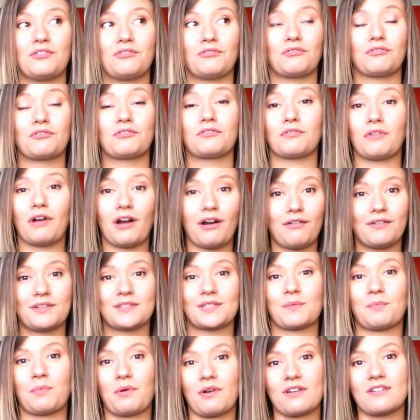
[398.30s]
grow as
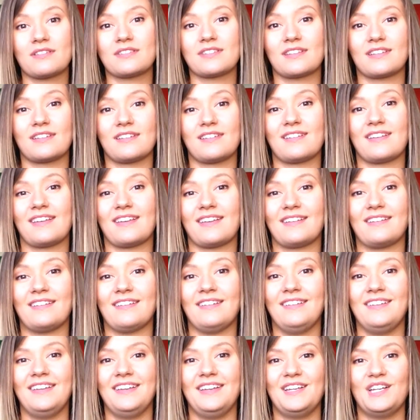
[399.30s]
a person
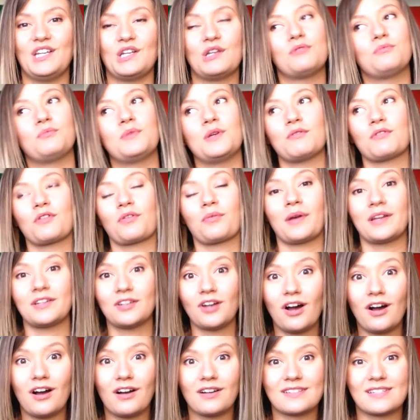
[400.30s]
and be with my
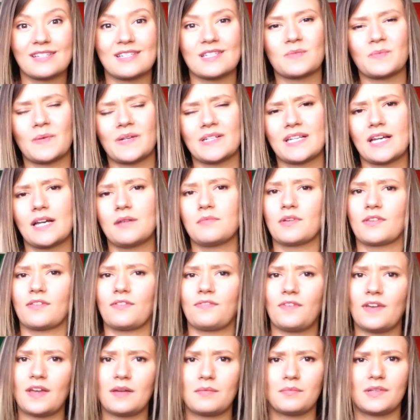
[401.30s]
dogs and spend time with
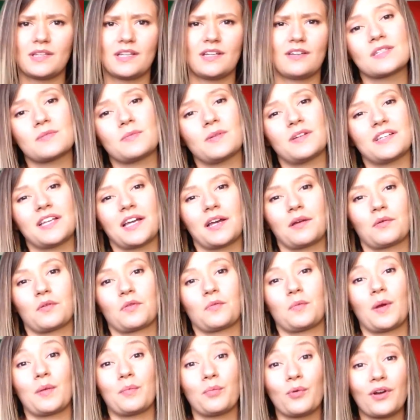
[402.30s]
family, spend time
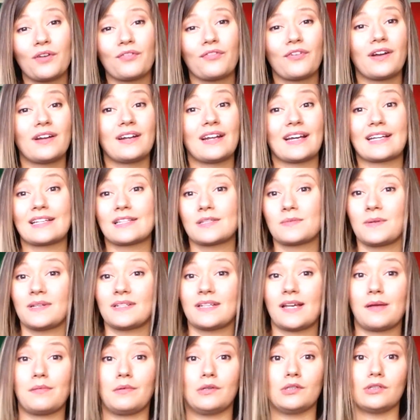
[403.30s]
with my boyfriend. I can spend
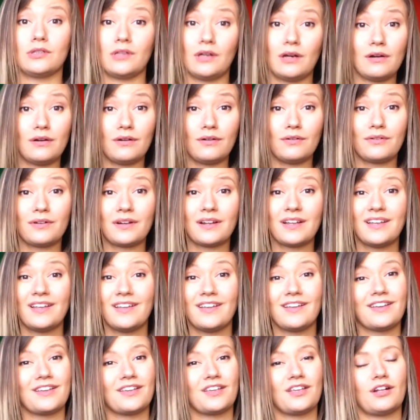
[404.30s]
time alone.
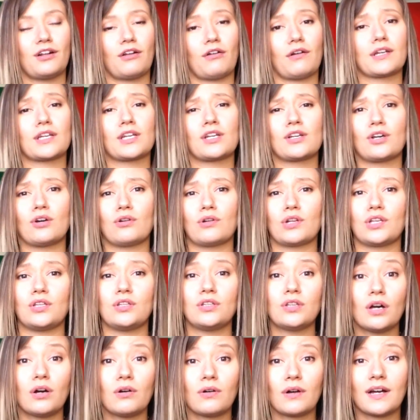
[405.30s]
I can go to
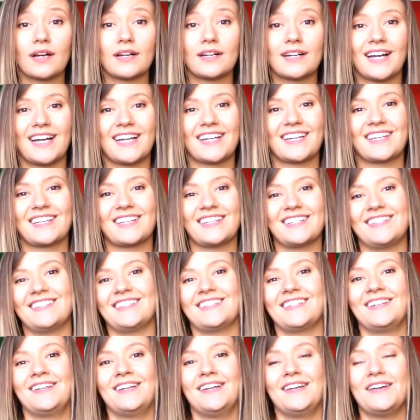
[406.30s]
yoga, I
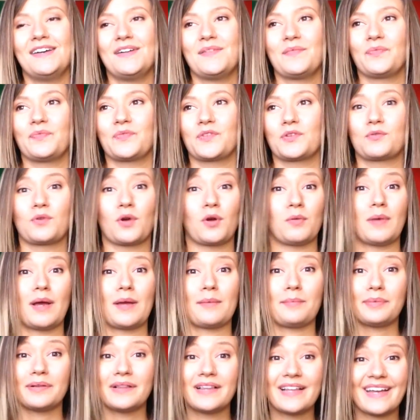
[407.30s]
can grow
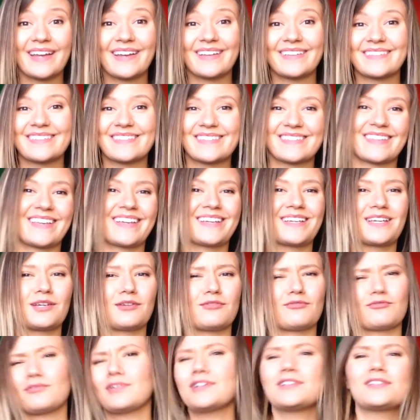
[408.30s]
my plants, I
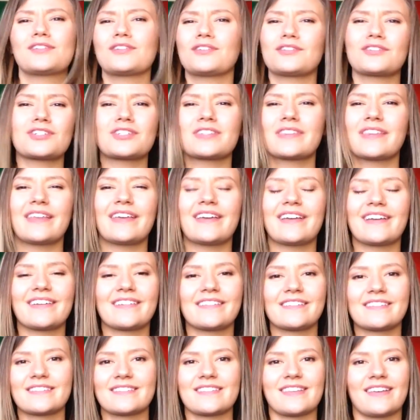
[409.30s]
can research
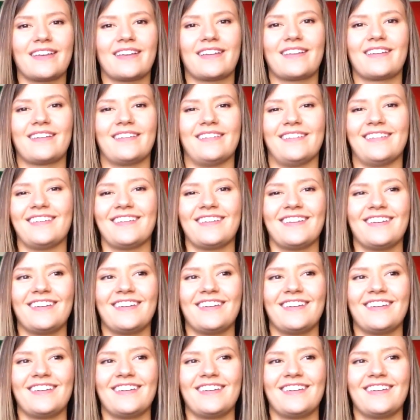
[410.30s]
things and,